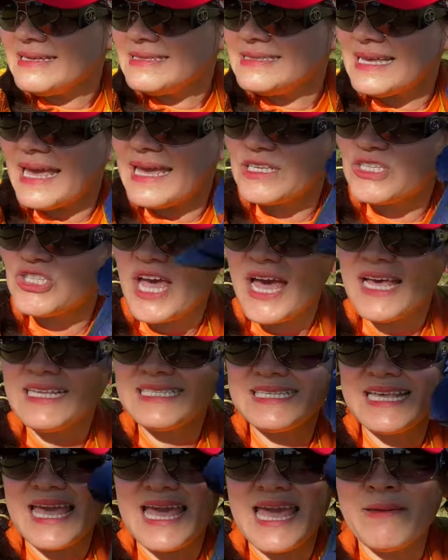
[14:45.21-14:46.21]
their
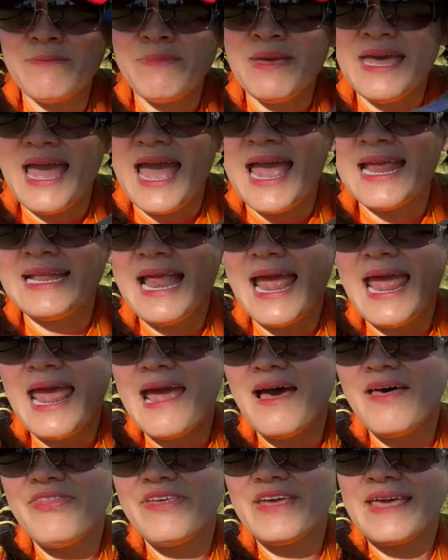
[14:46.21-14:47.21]
chess game, and they
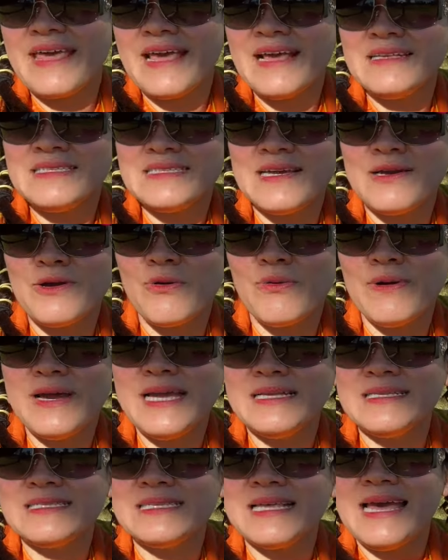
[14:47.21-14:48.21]
are the kings and
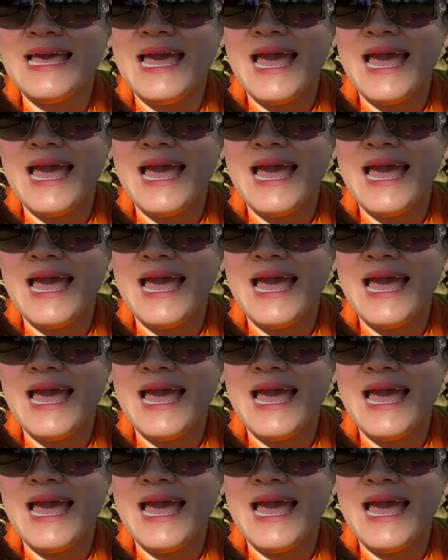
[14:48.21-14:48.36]
queens,